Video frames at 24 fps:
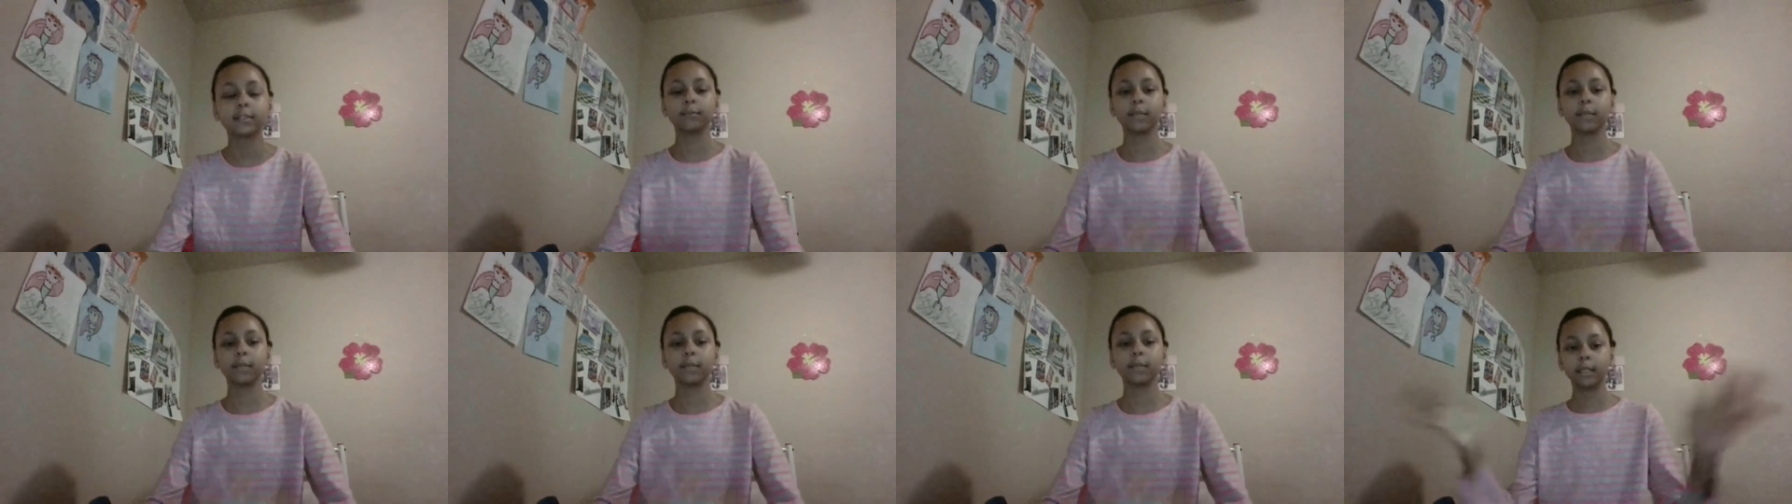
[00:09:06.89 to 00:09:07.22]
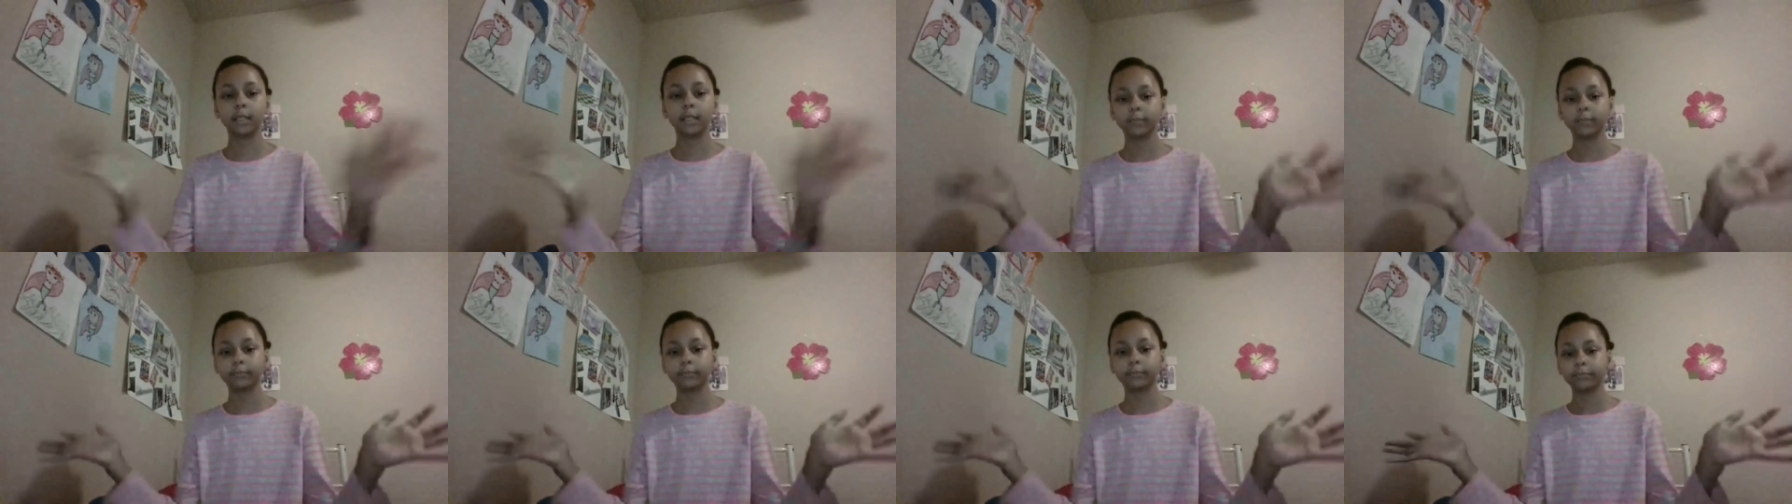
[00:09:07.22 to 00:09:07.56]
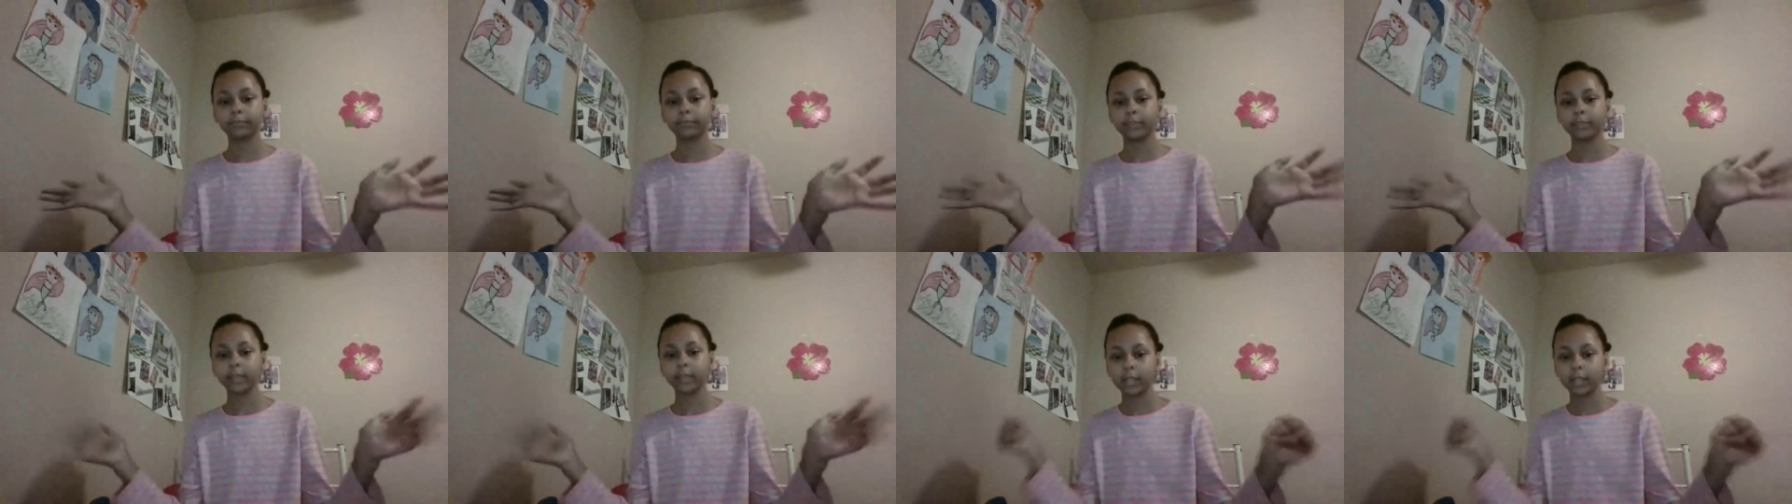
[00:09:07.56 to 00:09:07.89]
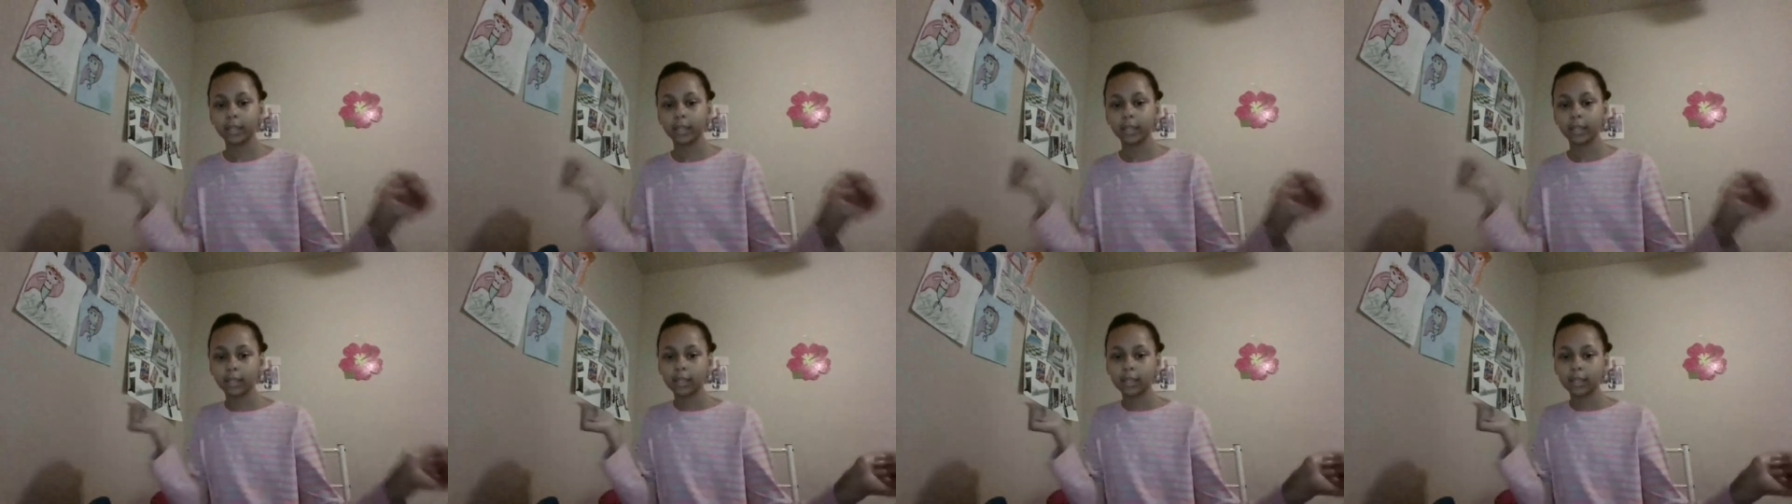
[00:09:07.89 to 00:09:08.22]
to me
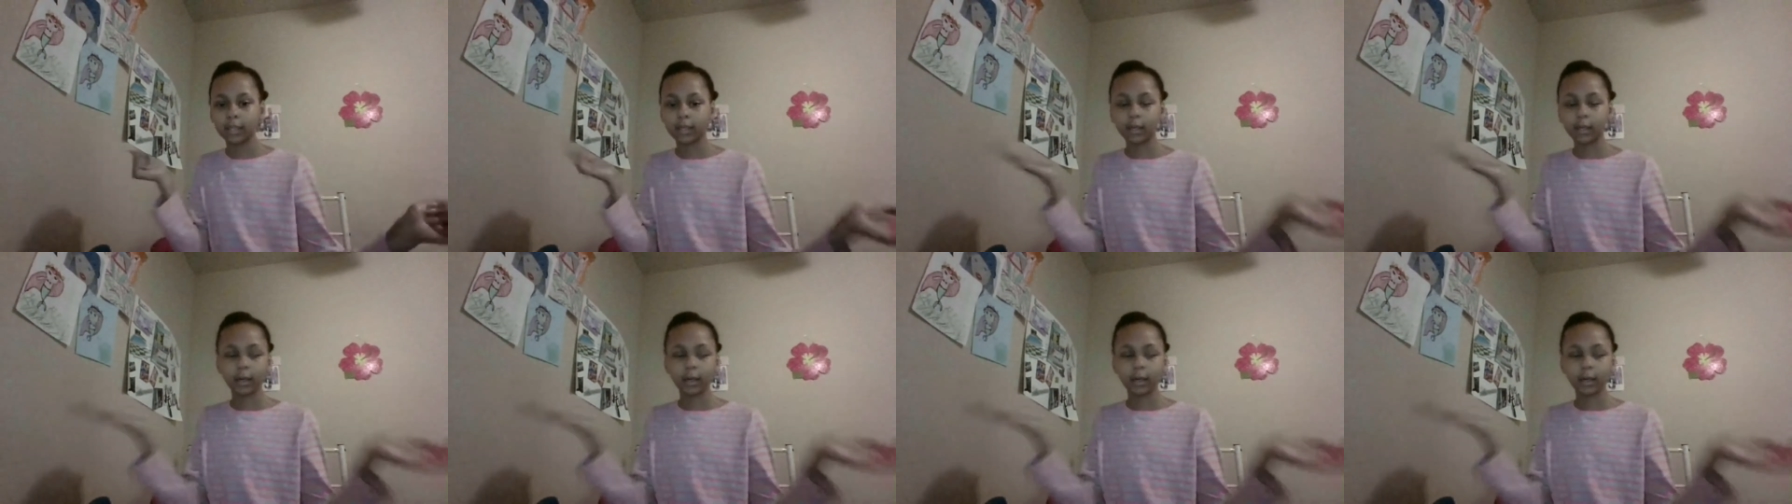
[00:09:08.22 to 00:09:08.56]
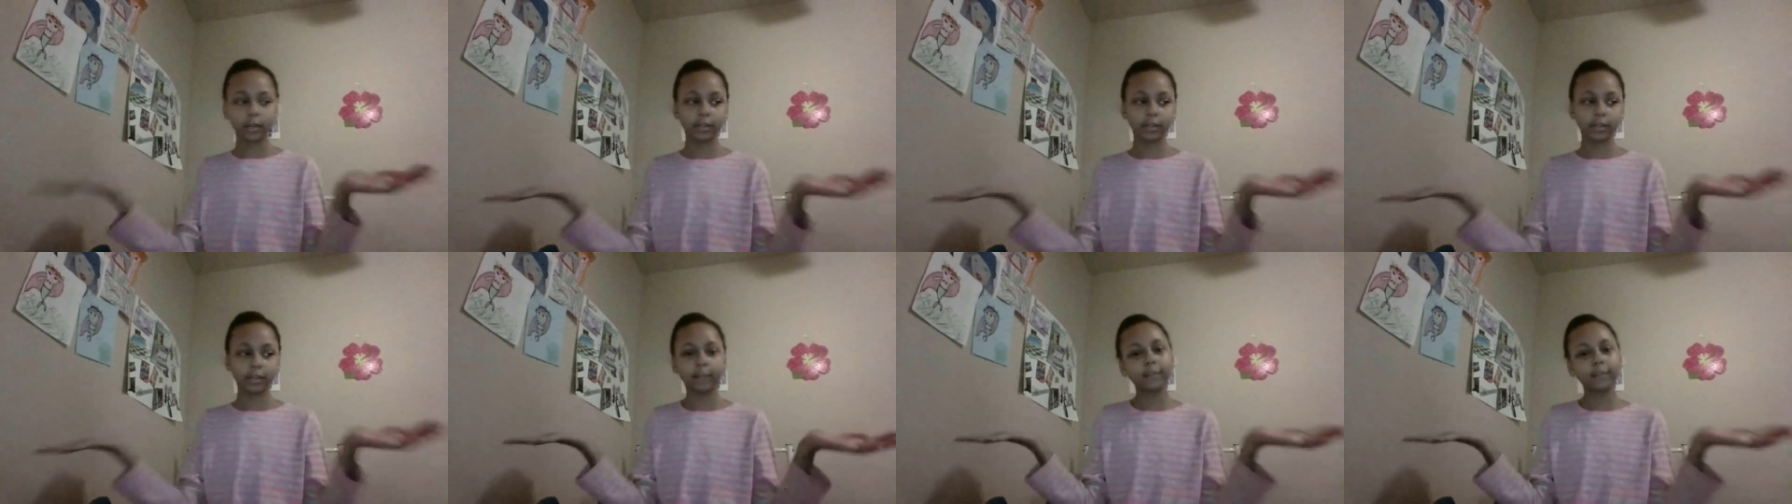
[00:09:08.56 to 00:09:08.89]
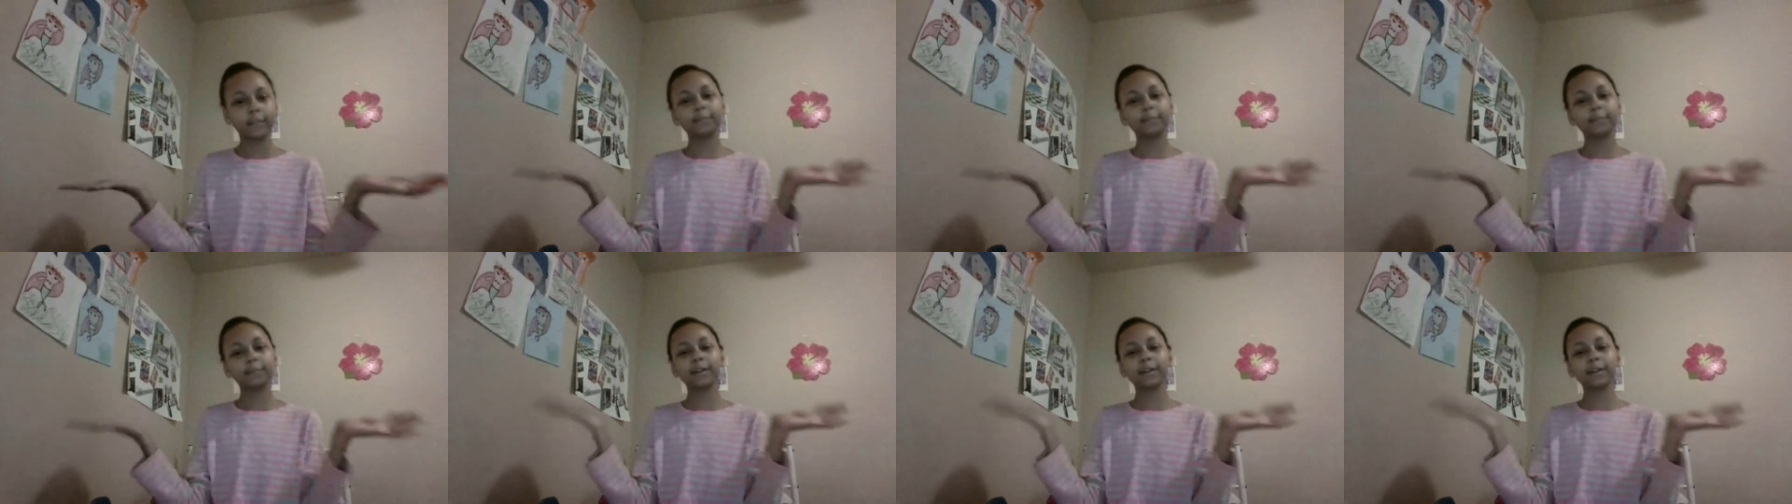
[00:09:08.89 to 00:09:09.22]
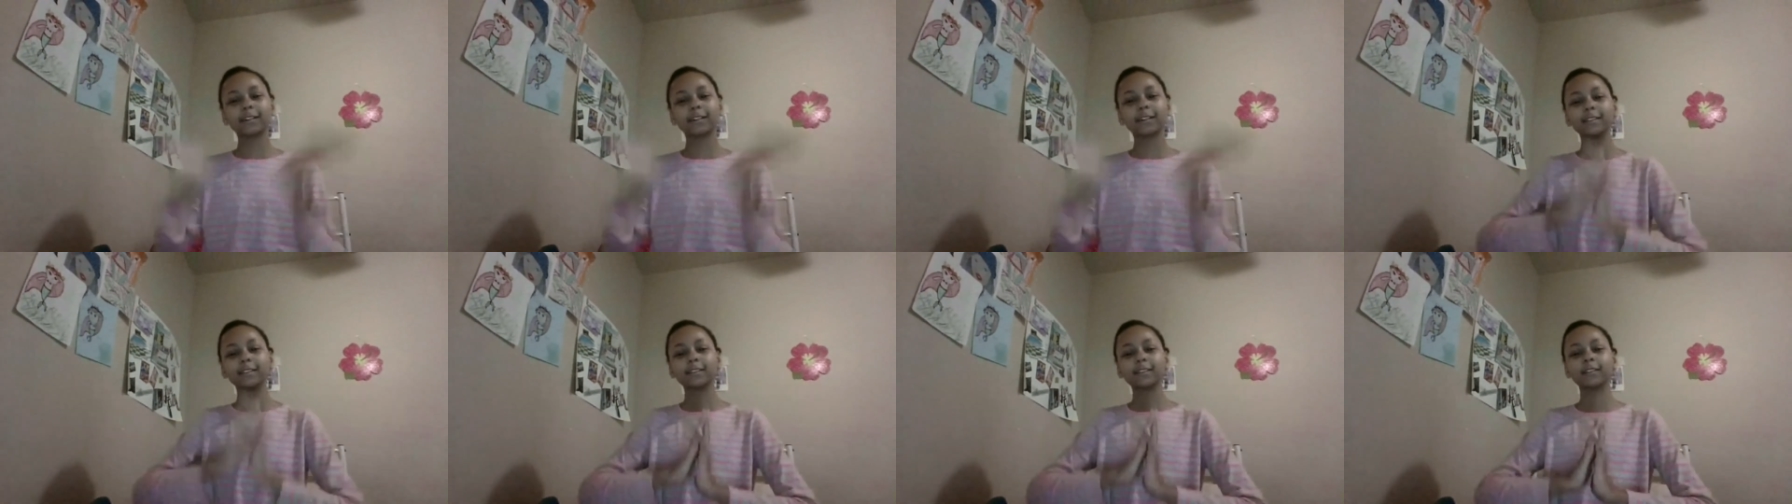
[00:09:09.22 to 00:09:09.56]
uh, reading this book.